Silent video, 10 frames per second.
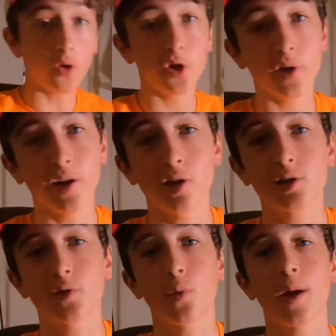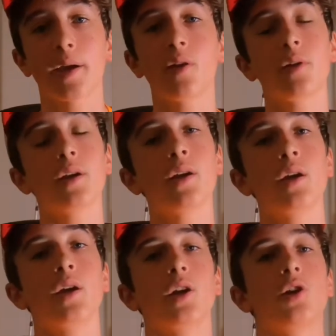Other great hooks for wacky rig
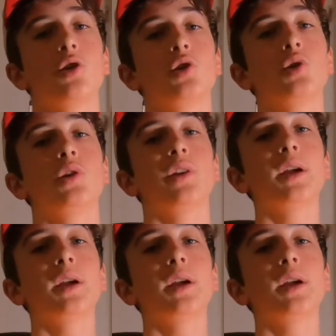include